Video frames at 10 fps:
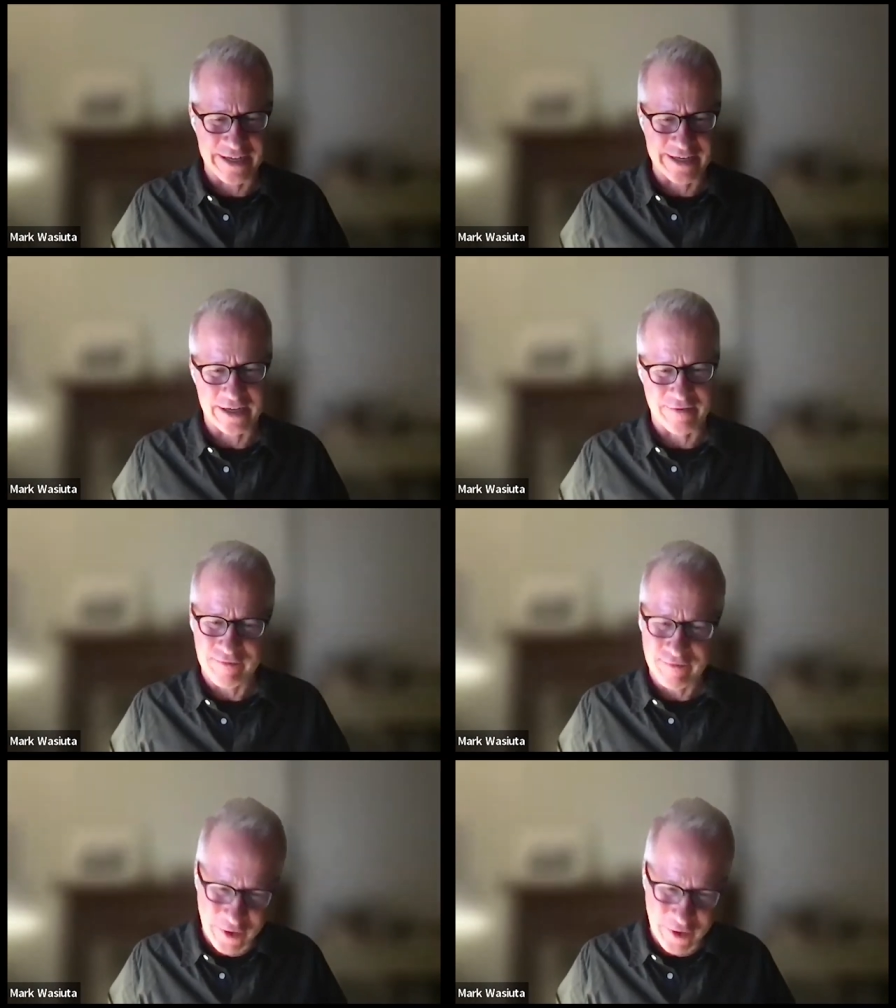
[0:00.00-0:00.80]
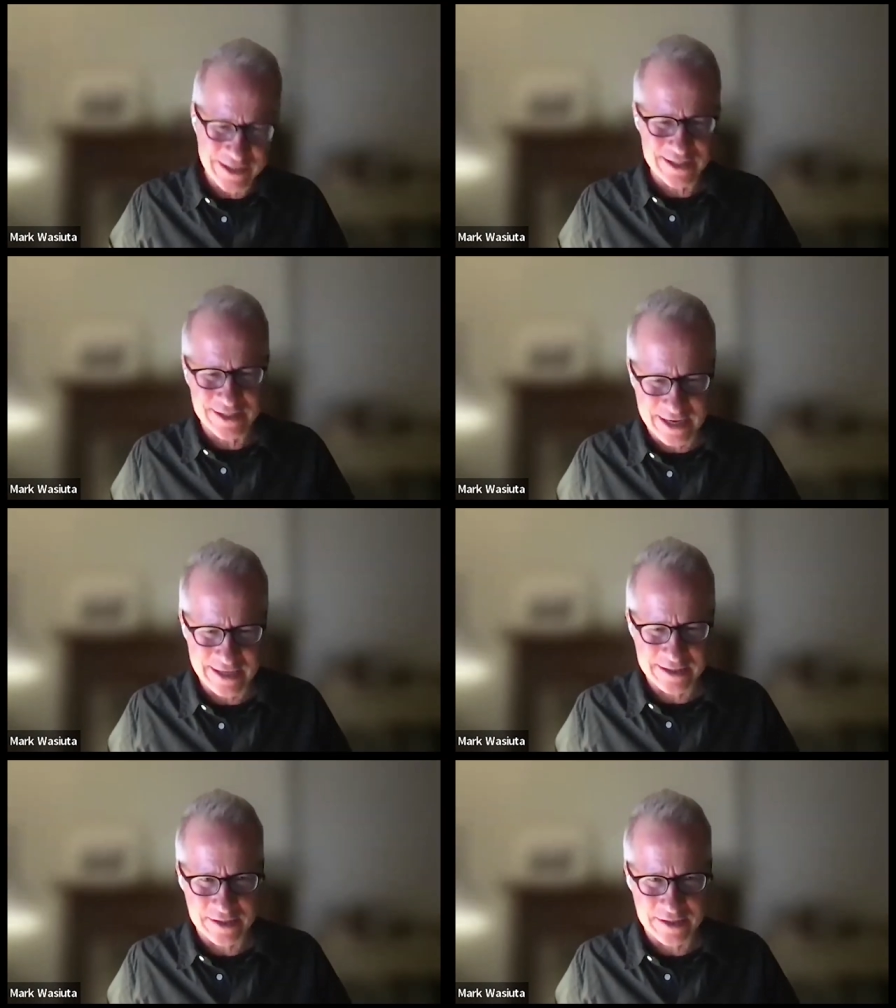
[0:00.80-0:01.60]
finding a voice
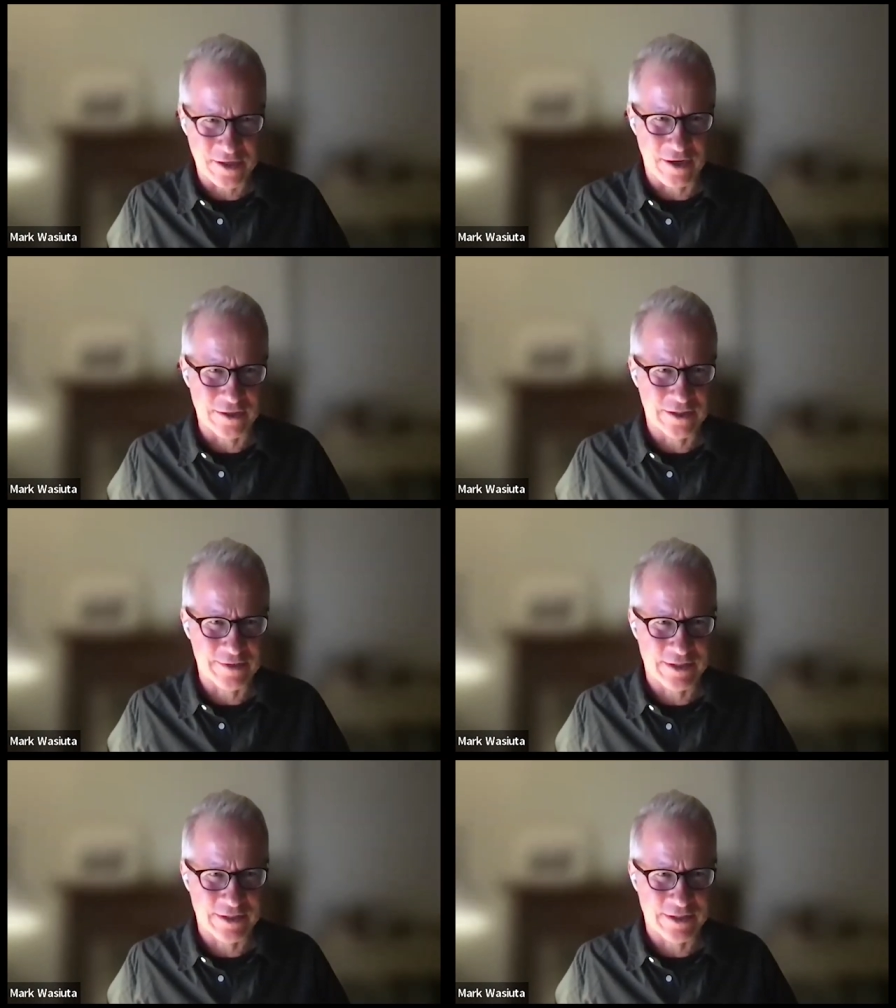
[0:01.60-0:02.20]
as a scholar,